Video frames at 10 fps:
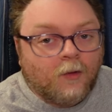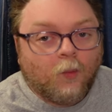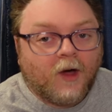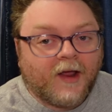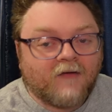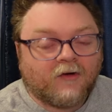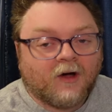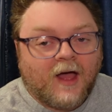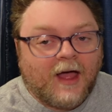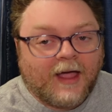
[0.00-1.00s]

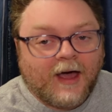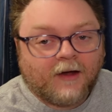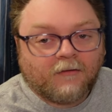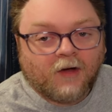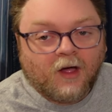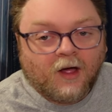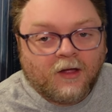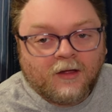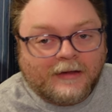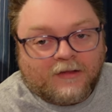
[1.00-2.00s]
Whatever. I got it
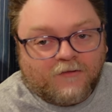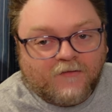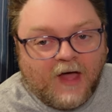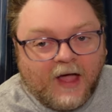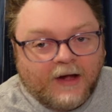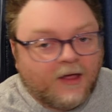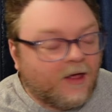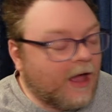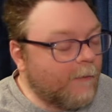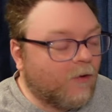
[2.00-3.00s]
wrong. It's fine.
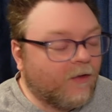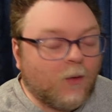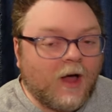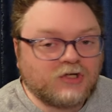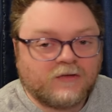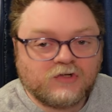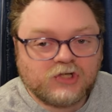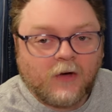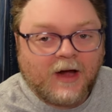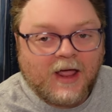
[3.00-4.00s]
I'm only watching the
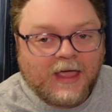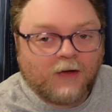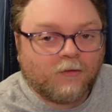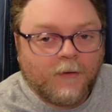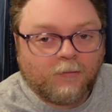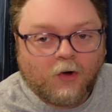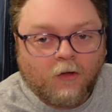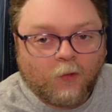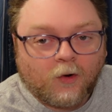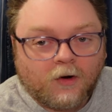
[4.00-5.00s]
show and I can't remember
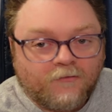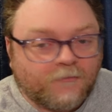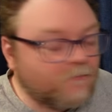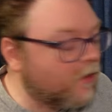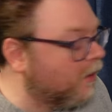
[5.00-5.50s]
all the words.